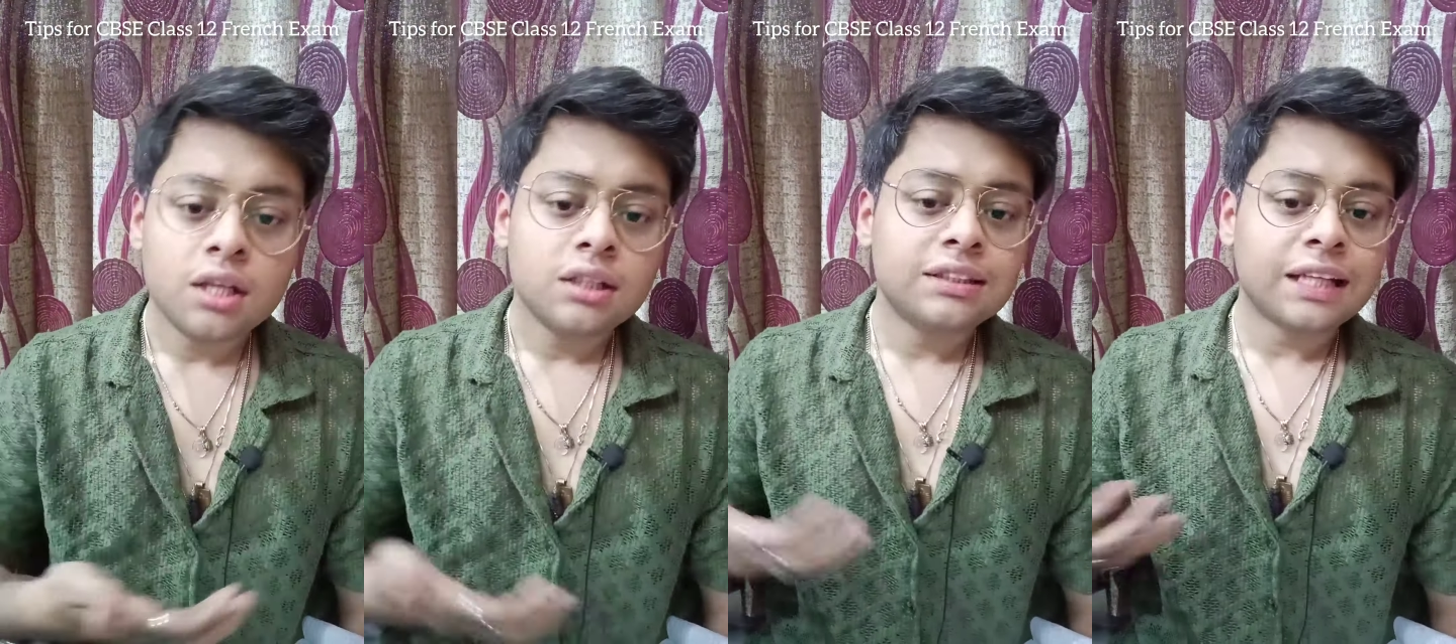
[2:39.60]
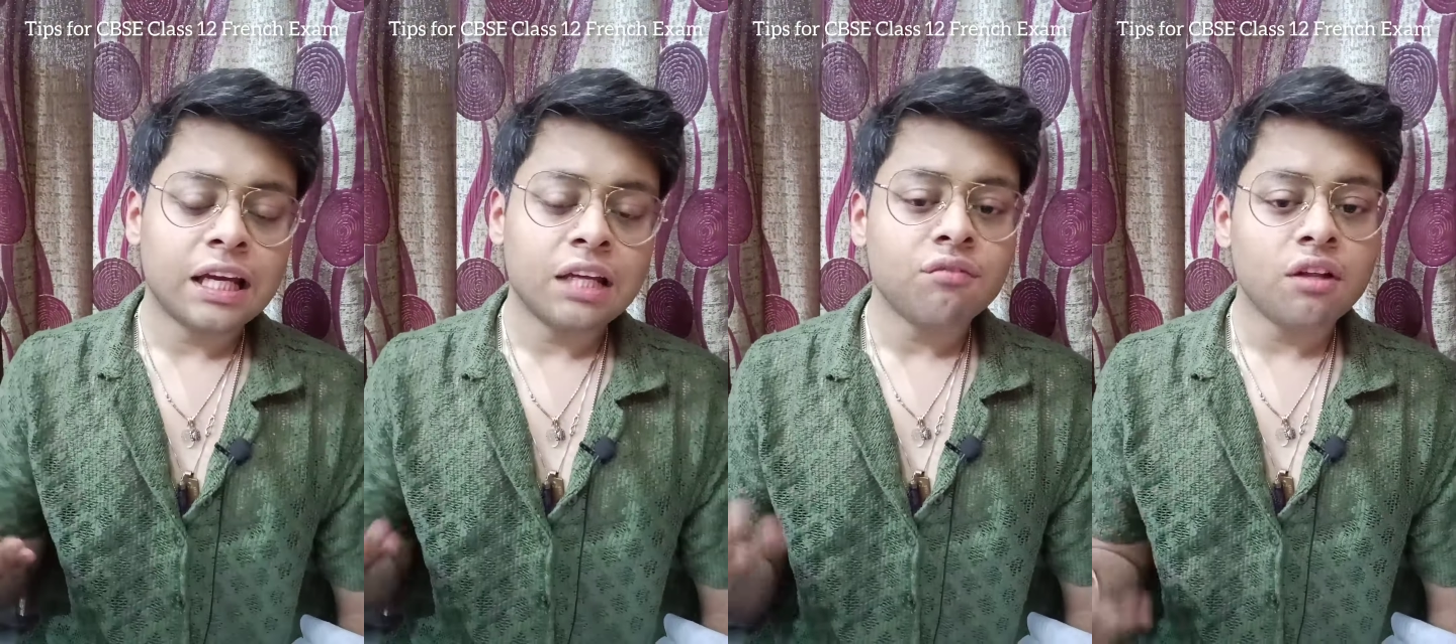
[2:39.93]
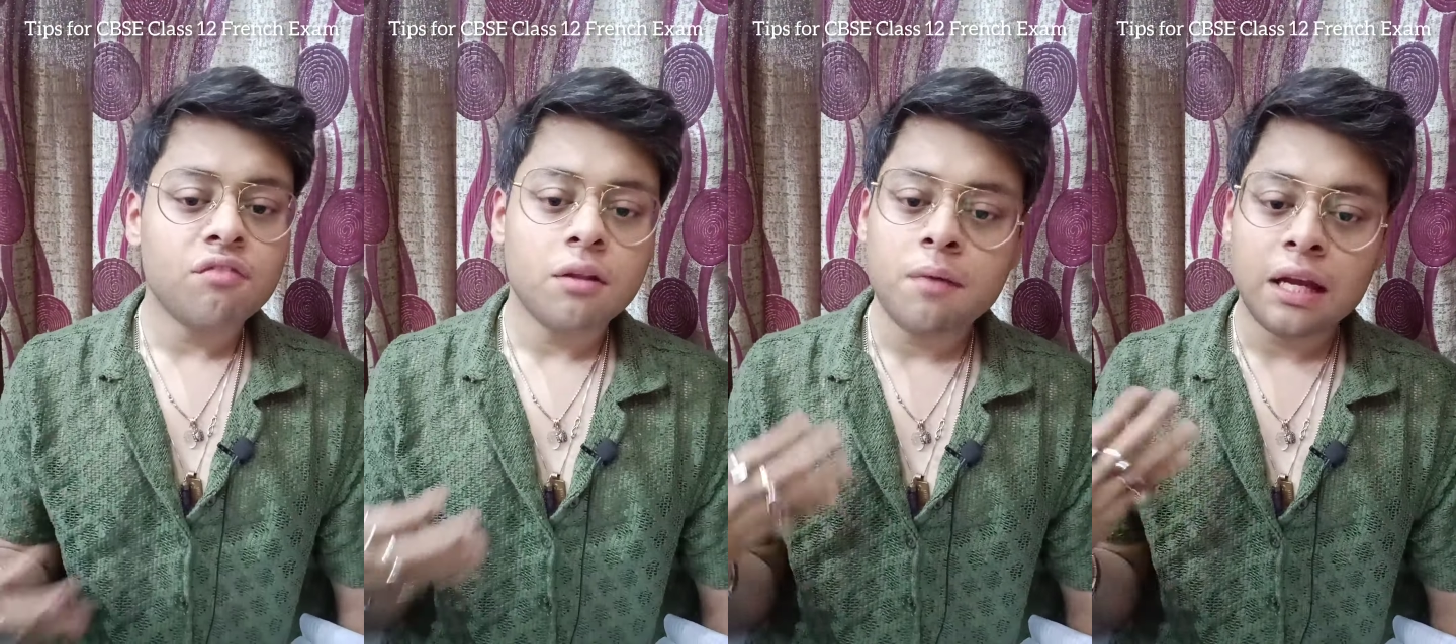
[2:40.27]
Second one
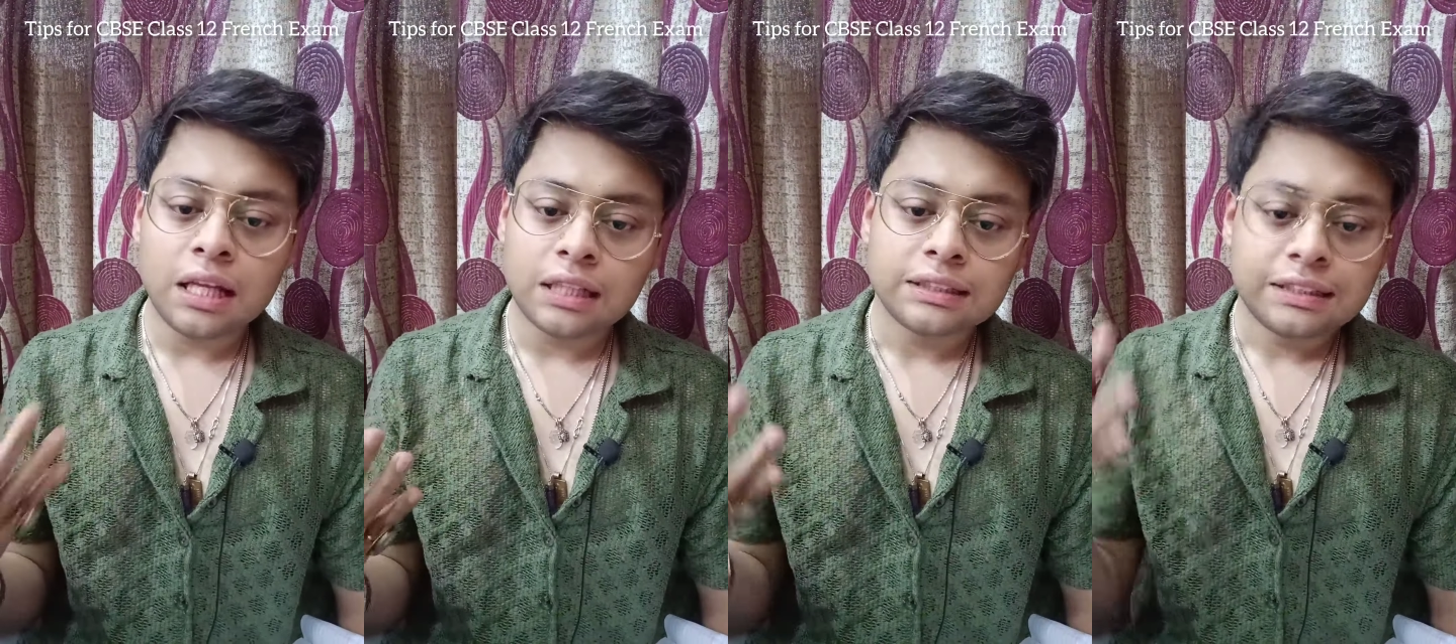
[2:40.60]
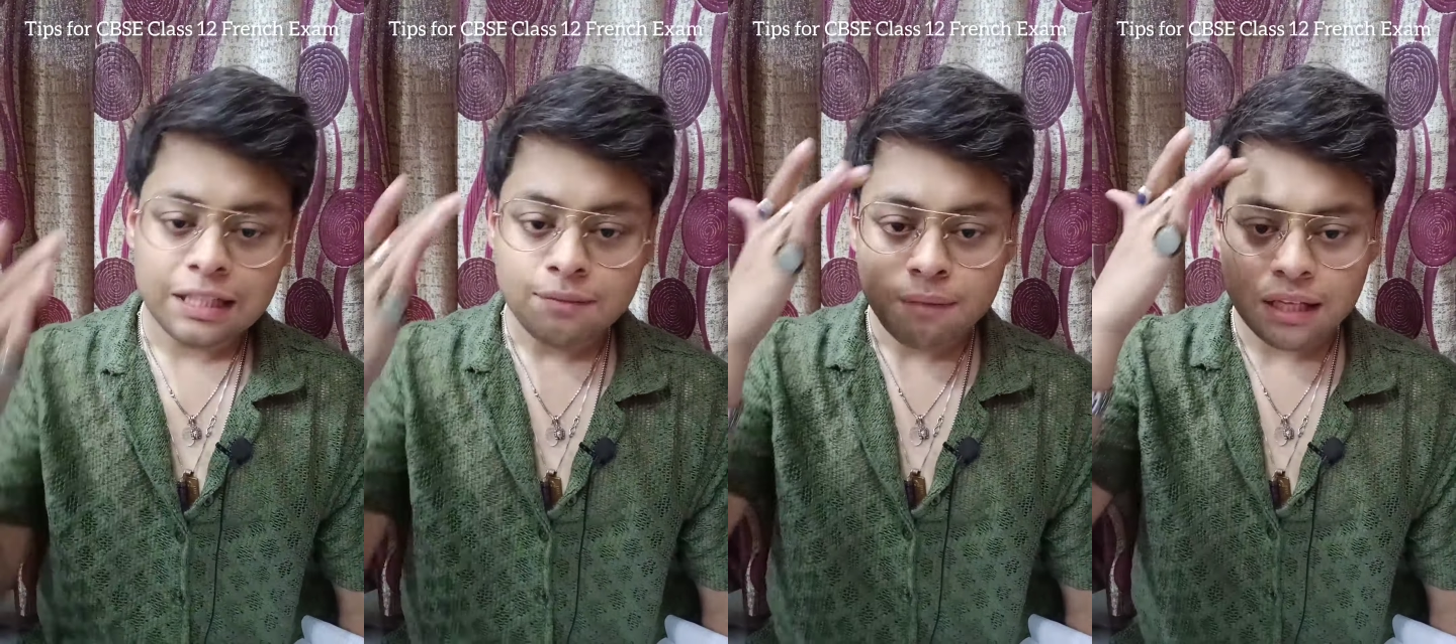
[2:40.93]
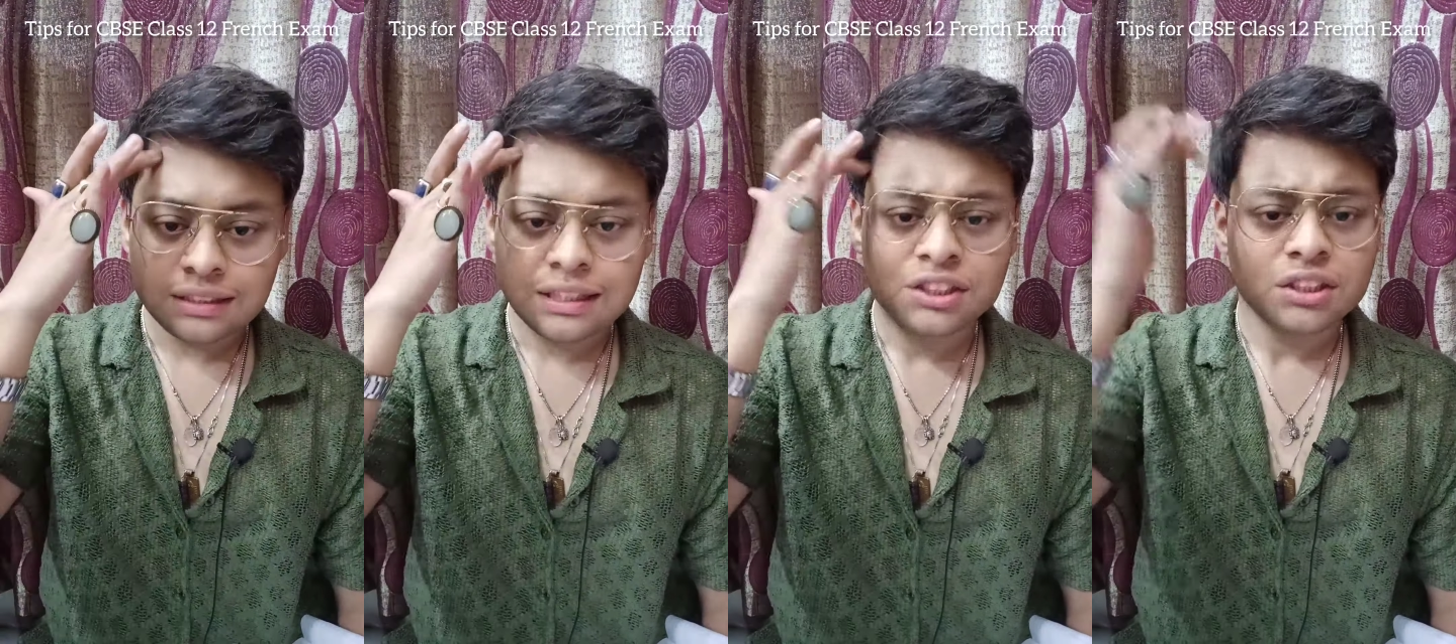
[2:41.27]
will be an unseen passage,